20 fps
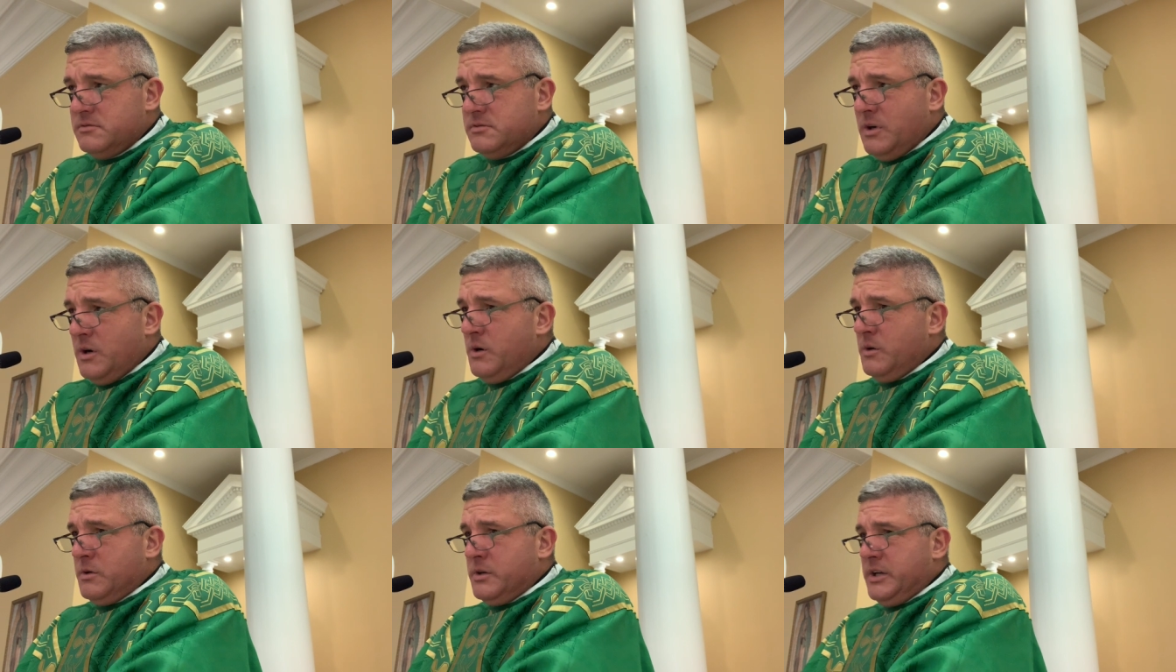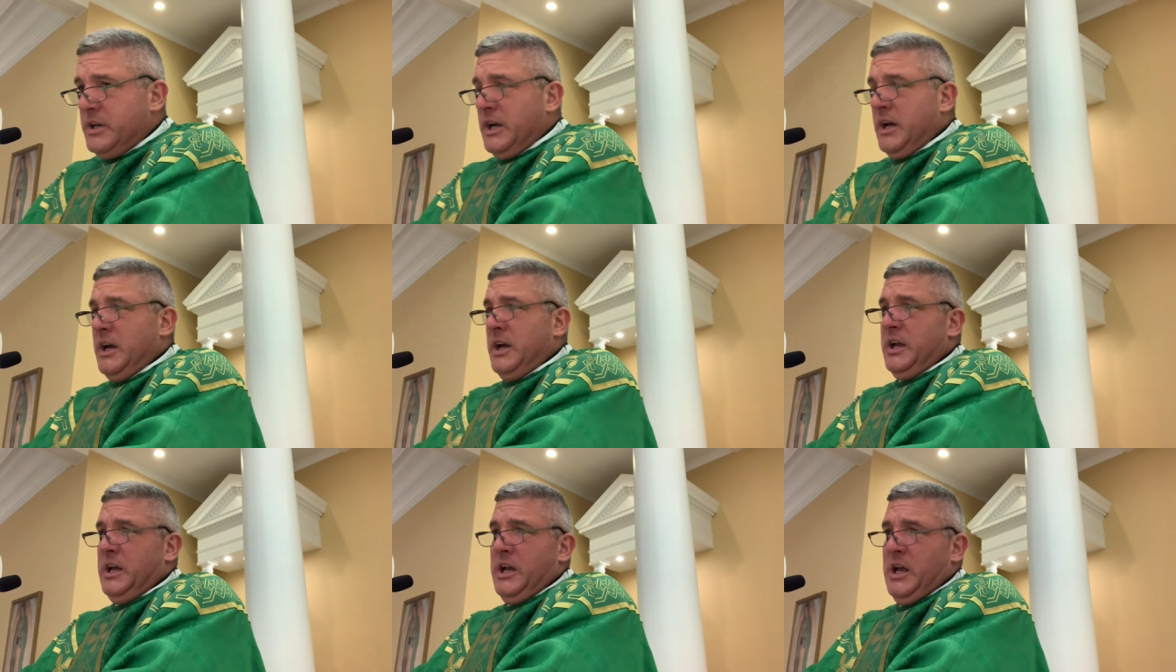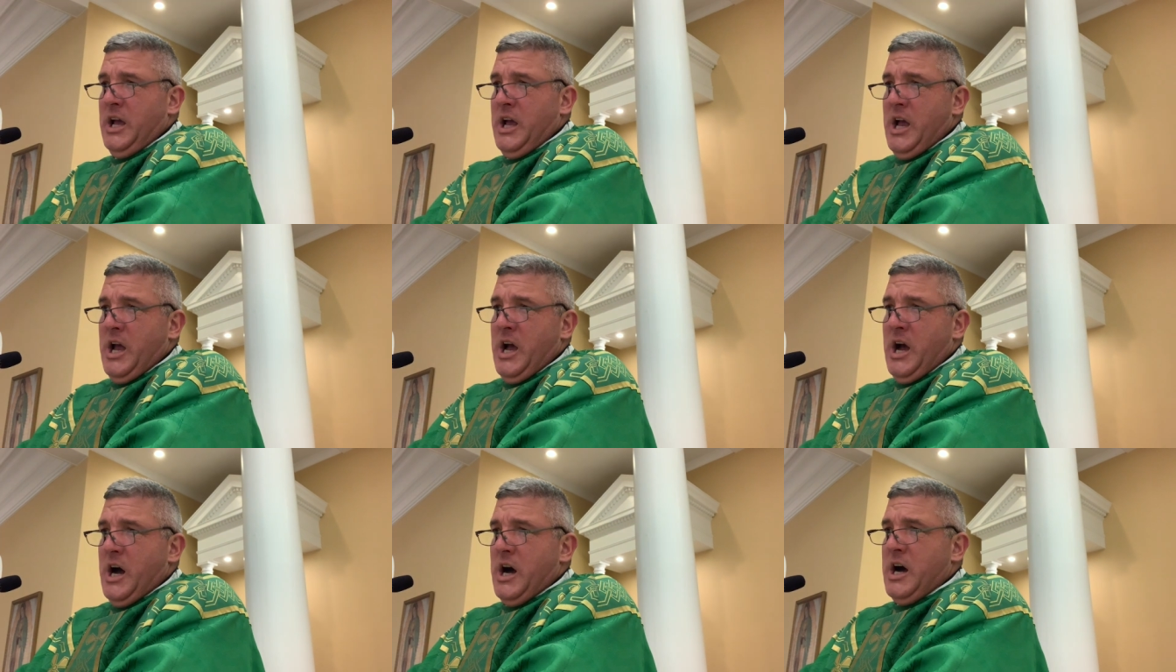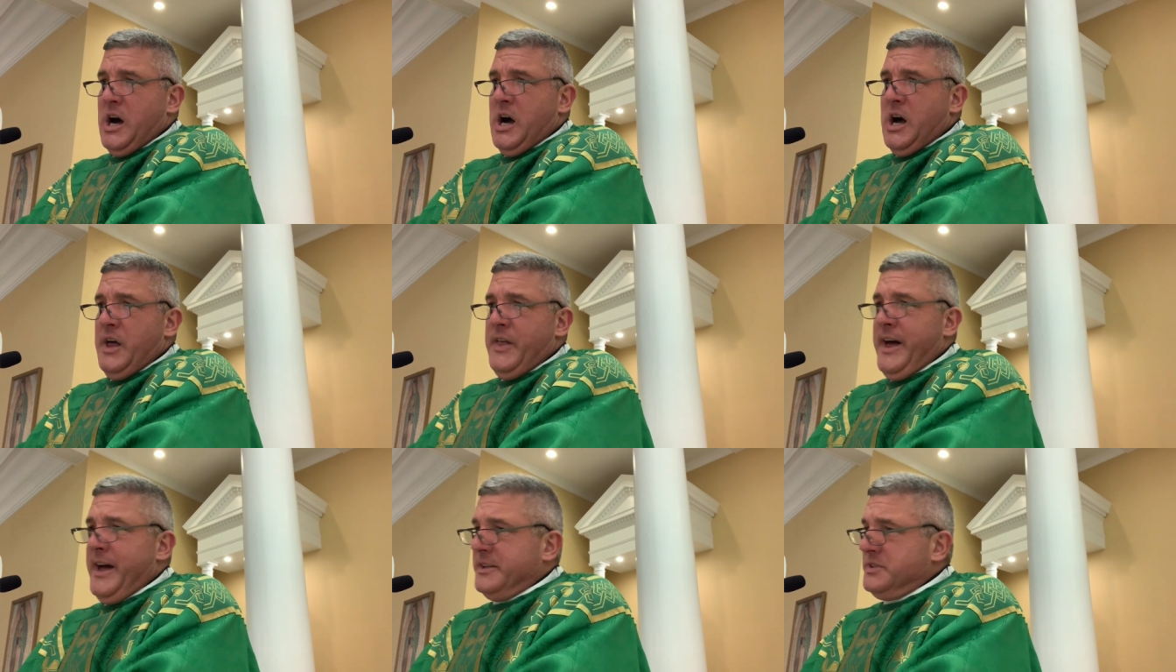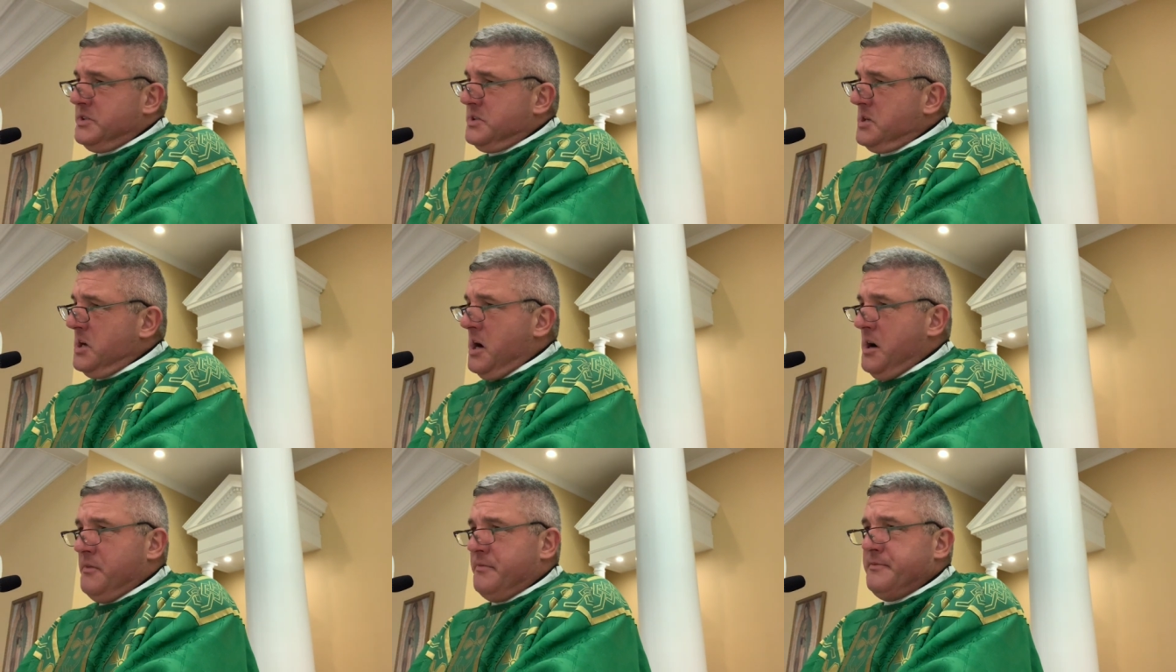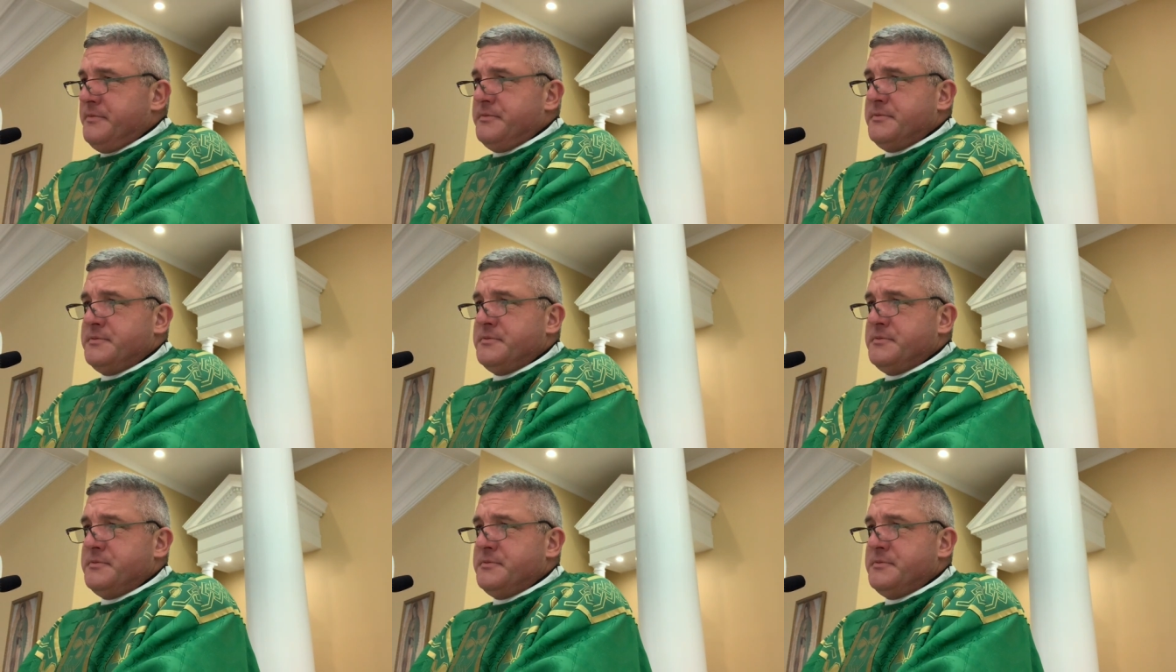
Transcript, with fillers: Okay? Uh, that's tough.